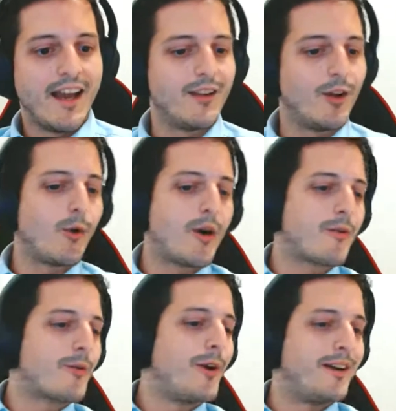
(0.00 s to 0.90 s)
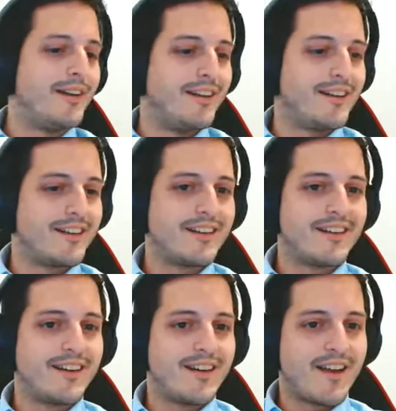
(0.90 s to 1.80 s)
Hello, everyone.
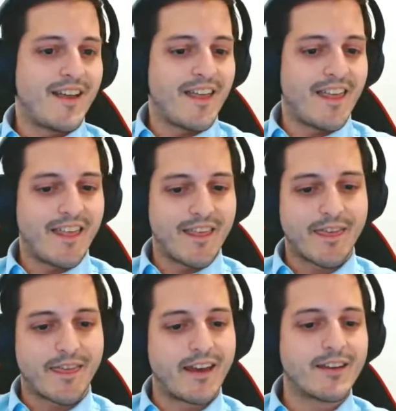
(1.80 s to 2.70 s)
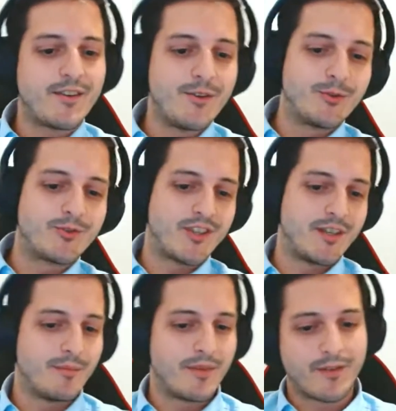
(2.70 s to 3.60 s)
Thank you,
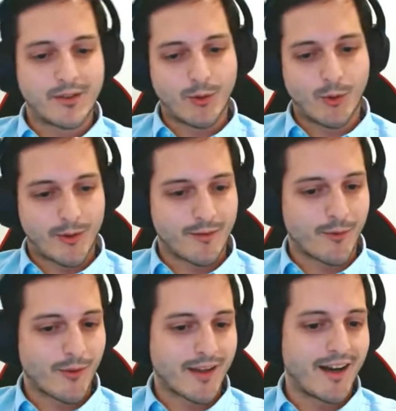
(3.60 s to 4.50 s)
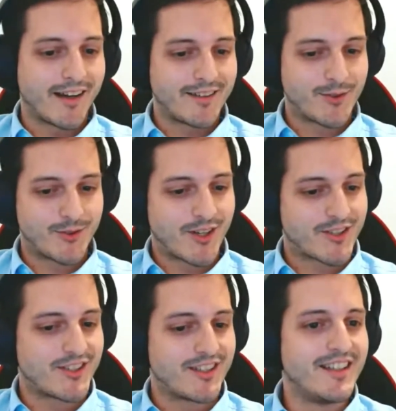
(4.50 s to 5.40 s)
Tim and Victoria, for the kind
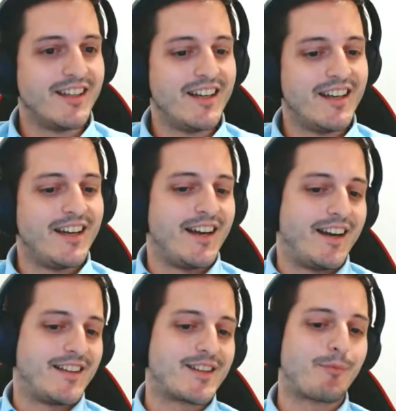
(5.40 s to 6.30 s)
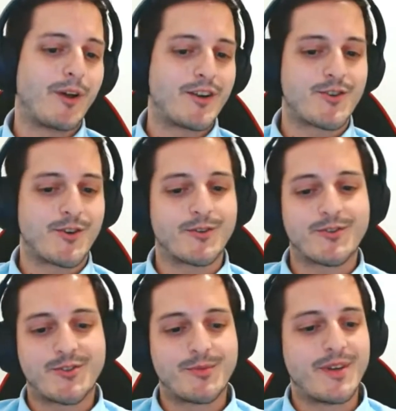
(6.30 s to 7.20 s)
introduction. It is a
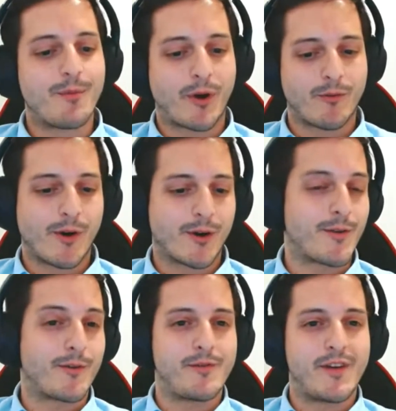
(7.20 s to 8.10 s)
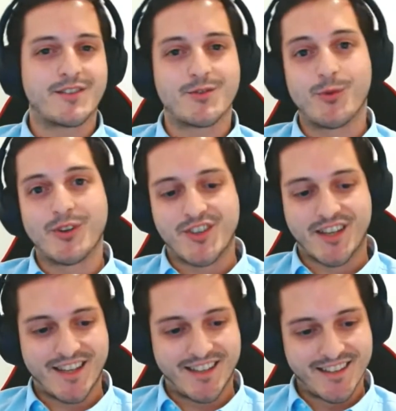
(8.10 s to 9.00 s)
pleasure to be a part of one of your events once
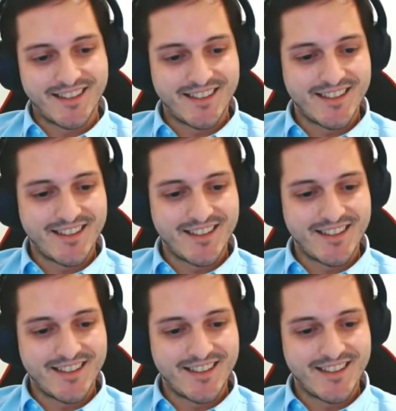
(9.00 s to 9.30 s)
again.